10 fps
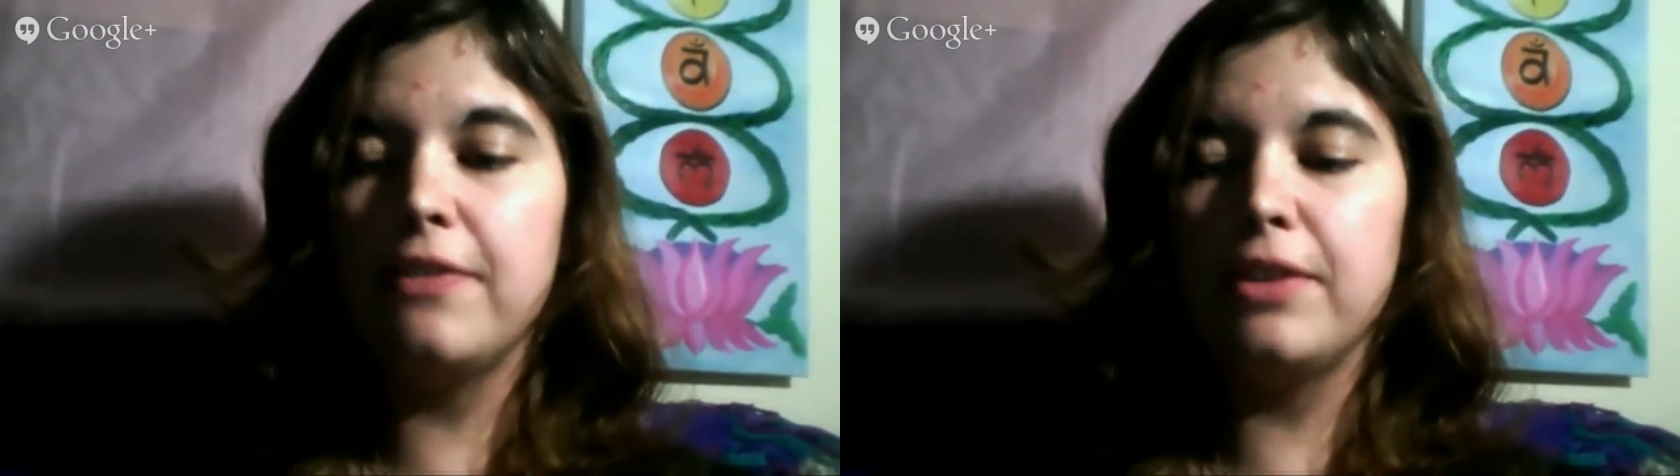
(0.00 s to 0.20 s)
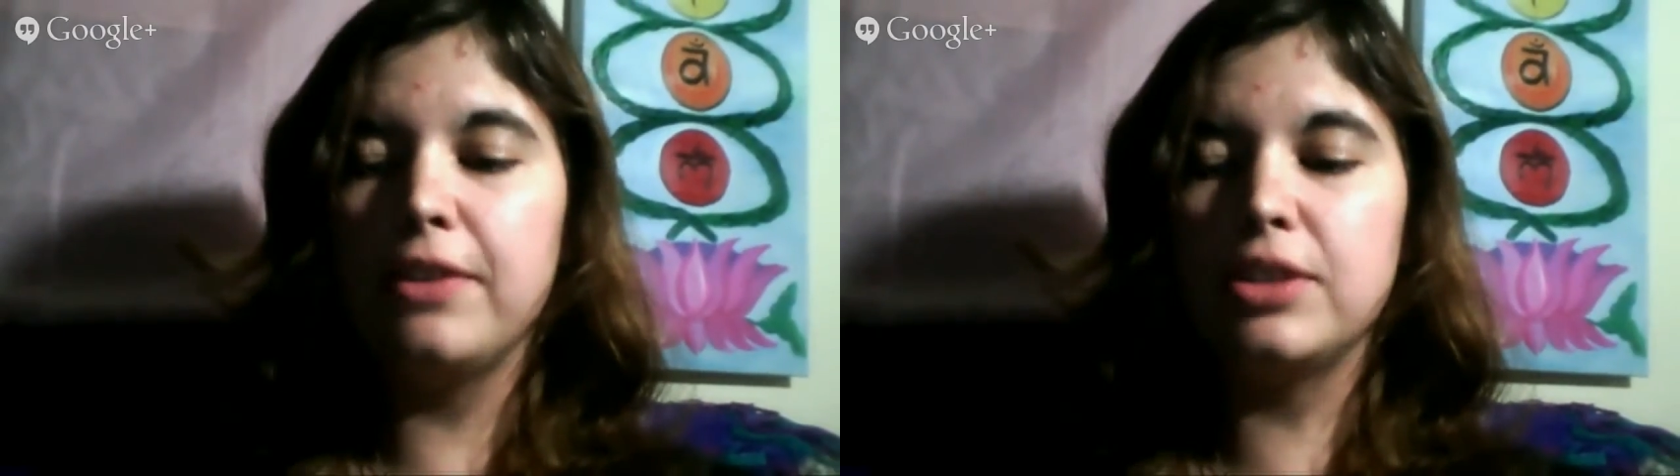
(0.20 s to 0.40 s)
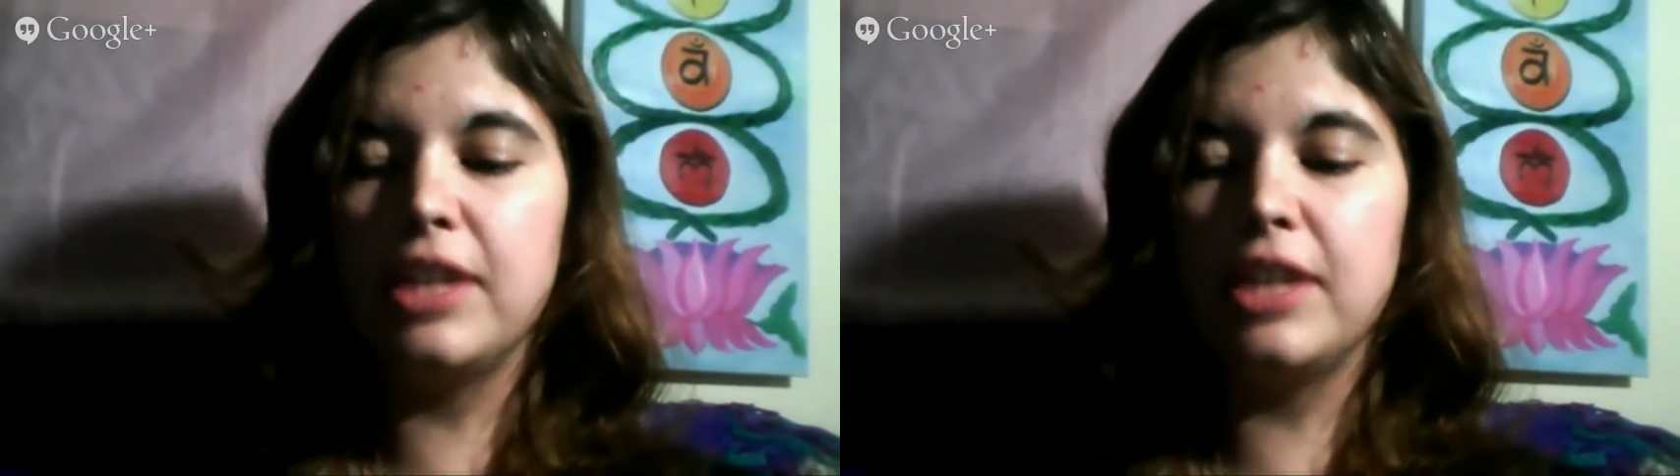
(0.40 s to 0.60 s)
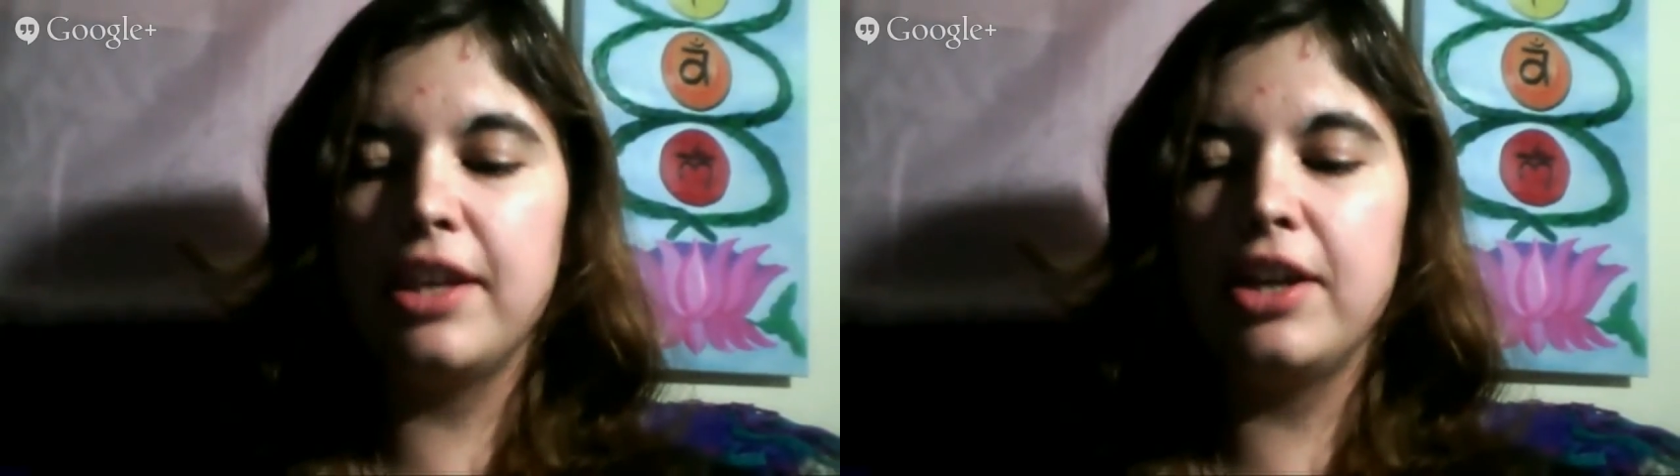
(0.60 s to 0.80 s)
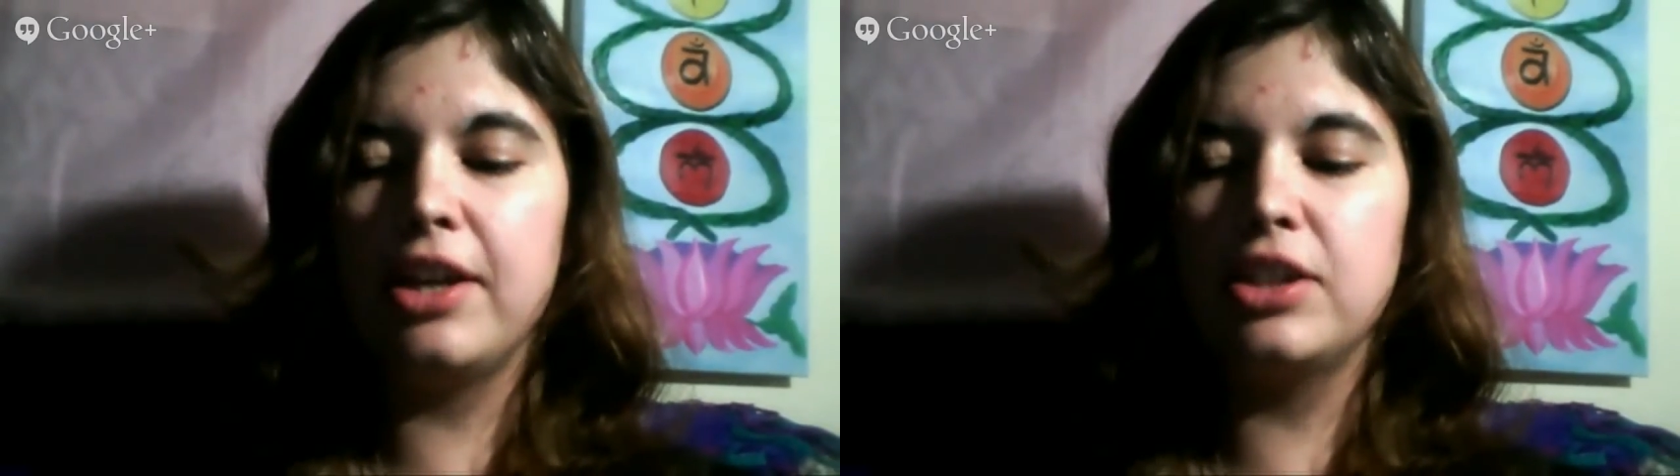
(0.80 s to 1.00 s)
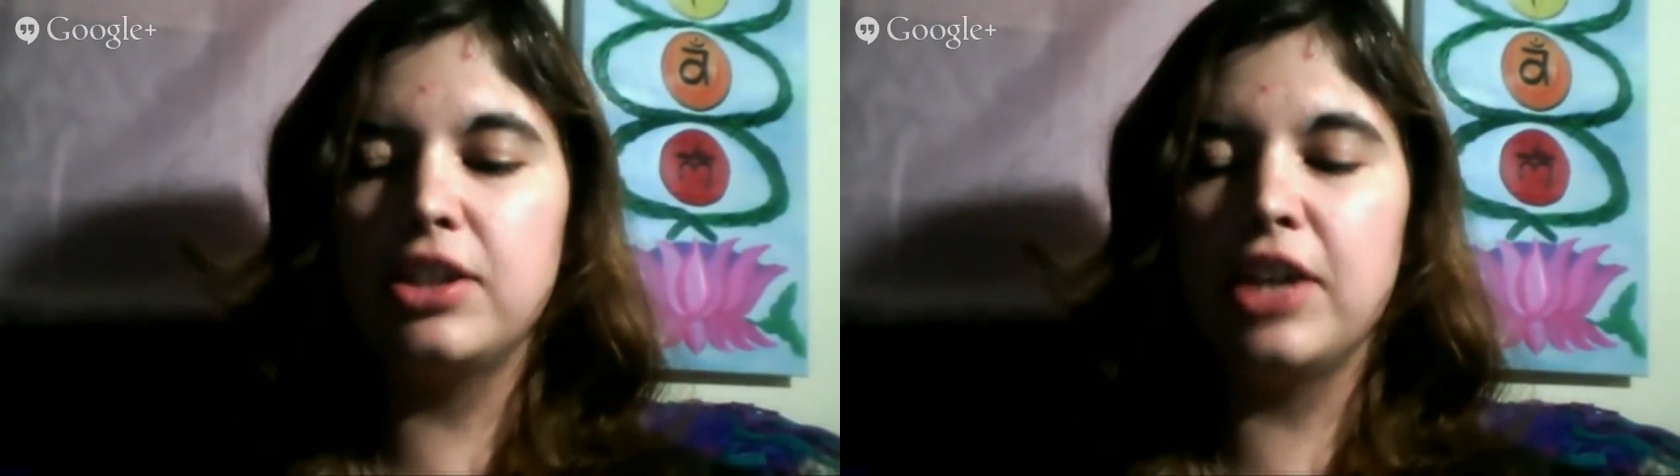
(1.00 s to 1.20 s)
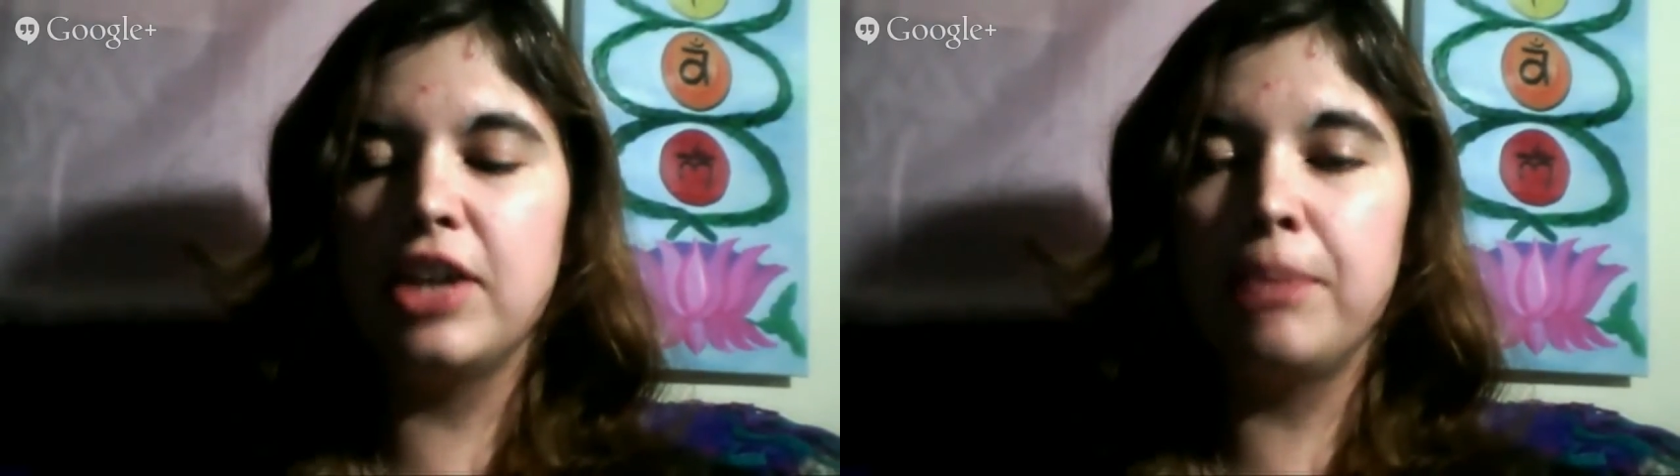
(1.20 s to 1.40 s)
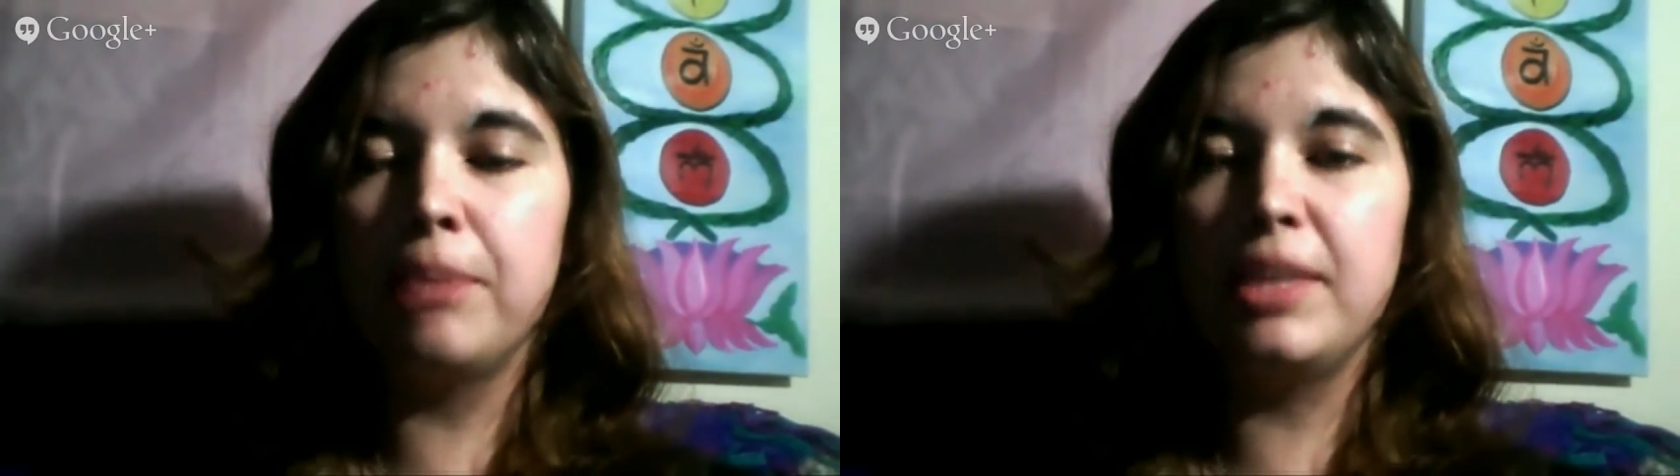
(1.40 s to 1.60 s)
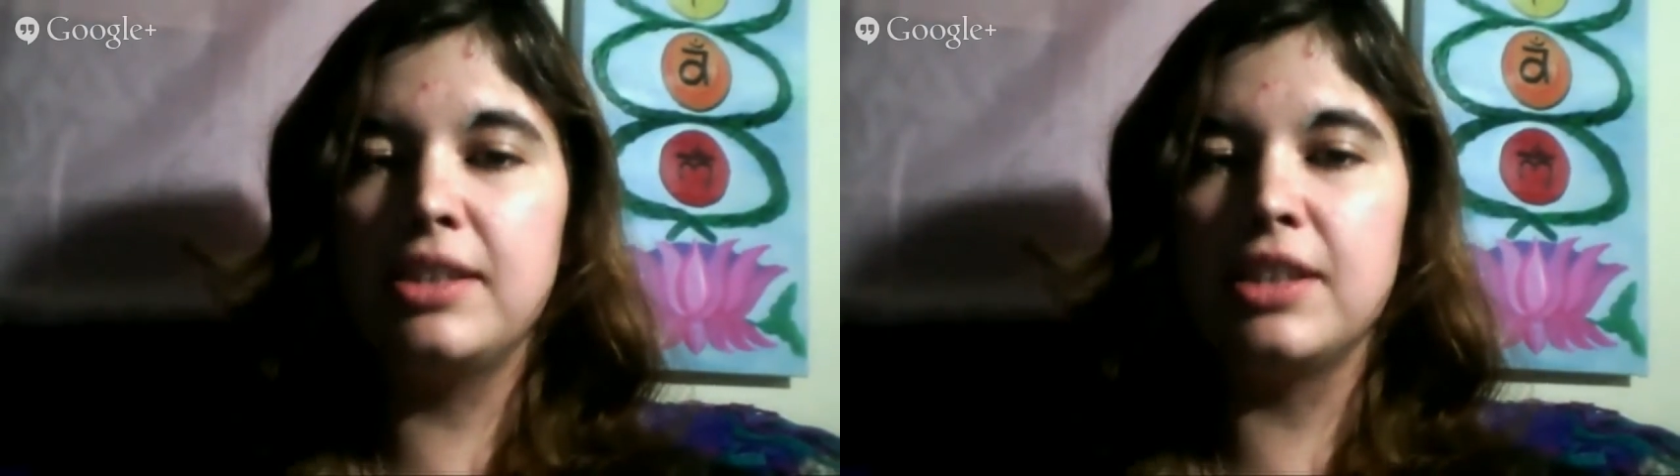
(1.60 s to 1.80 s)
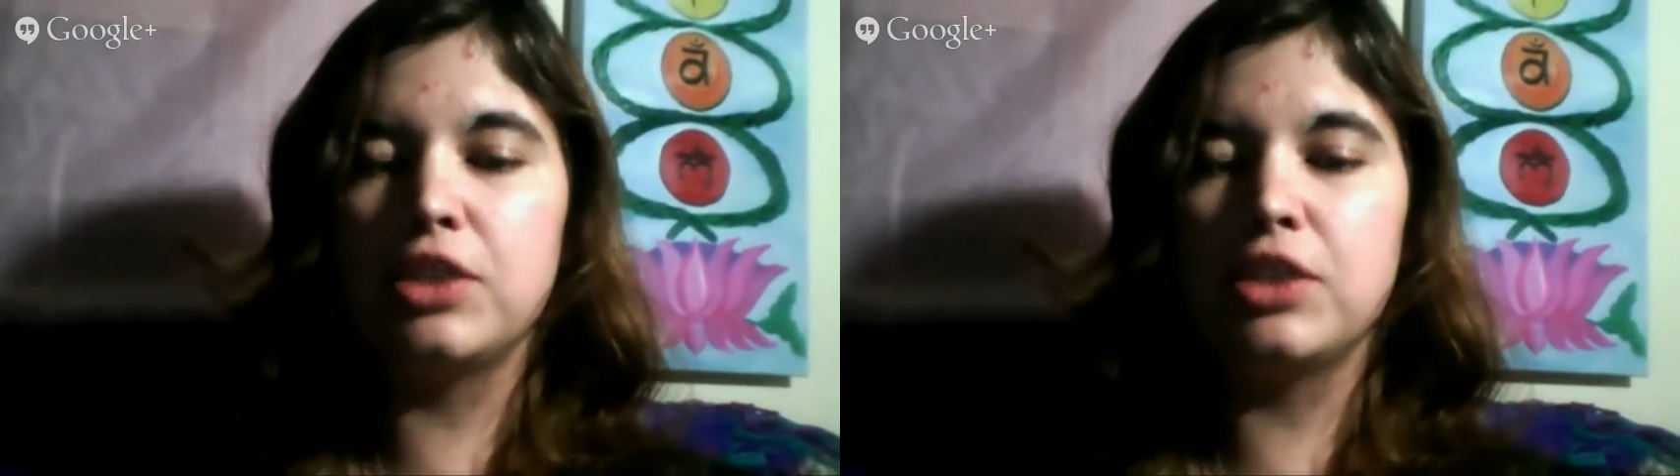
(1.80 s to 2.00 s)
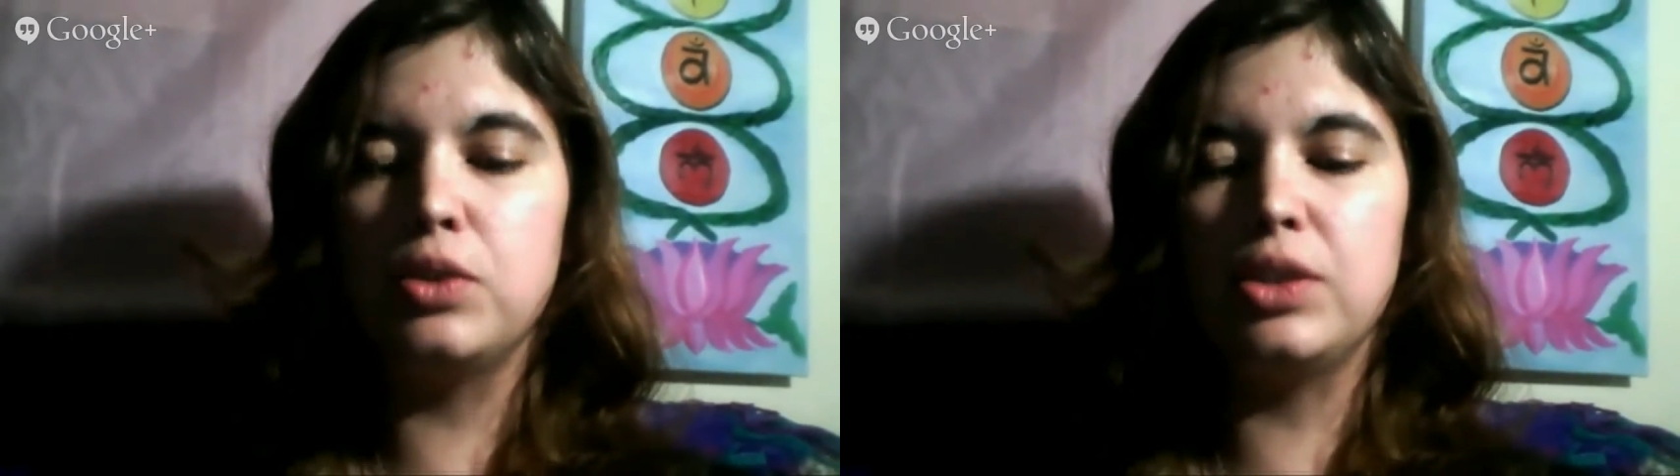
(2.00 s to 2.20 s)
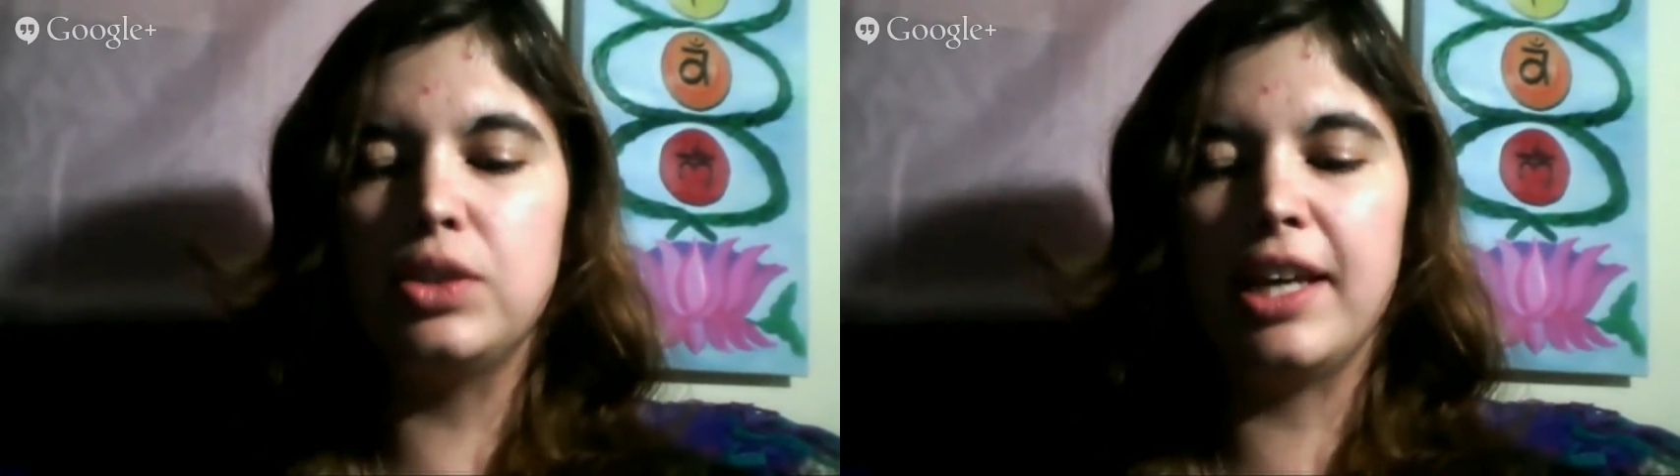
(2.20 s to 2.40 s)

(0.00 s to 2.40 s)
It'll stay there until it updates it next Tuesday.